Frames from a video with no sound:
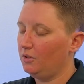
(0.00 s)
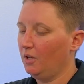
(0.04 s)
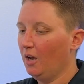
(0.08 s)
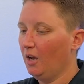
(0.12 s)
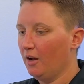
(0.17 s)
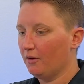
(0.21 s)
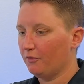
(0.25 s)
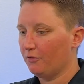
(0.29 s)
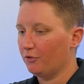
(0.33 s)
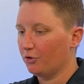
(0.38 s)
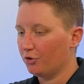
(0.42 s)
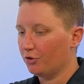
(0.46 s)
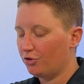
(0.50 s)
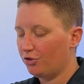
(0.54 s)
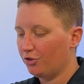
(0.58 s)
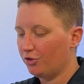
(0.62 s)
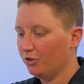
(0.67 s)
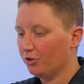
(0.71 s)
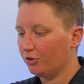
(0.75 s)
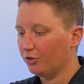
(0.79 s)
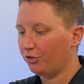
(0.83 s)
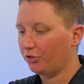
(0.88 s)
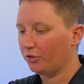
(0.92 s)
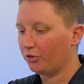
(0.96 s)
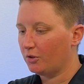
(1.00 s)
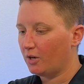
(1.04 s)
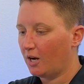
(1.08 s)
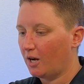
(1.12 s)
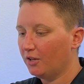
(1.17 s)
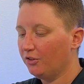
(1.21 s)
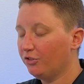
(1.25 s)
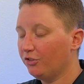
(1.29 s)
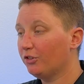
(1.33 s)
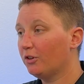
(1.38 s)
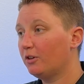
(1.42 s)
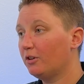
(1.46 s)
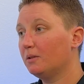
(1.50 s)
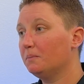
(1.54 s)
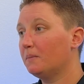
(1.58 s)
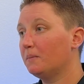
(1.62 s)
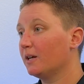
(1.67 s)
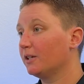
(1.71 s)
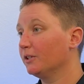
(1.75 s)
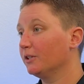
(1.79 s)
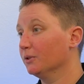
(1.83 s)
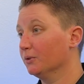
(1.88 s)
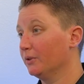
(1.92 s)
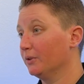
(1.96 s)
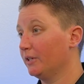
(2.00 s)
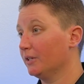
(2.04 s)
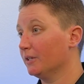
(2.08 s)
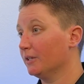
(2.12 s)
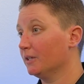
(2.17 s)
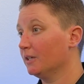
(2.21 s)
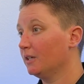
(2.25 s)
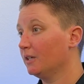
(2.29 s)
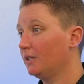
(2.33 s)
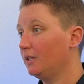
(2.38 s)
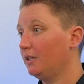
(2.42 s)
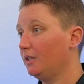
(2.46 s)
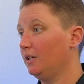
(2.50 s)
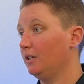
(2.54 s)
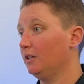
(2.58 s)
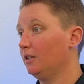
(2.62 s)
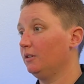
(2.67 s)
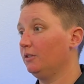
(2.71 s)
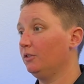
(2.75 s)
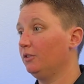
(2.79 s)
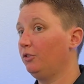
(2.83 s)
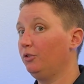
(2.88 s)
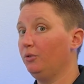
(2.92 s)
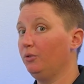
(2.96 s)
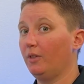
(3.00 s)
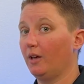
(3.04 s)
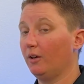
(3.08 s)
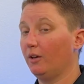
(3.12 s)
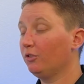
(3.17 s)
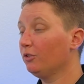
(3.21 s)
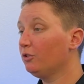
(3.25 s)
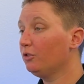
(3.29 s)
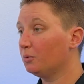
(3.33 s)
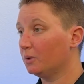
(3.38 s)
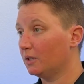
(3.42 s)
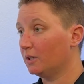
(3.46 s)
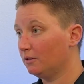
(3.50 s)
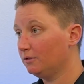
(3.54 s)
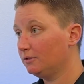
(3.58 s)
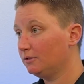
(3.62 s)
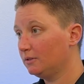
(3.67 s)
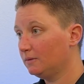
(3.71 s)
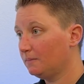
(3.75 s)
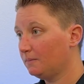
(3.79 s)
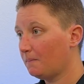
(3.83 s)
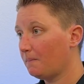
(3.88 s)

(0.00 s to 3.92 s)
Yeah, for sure. So I started my career in 2012.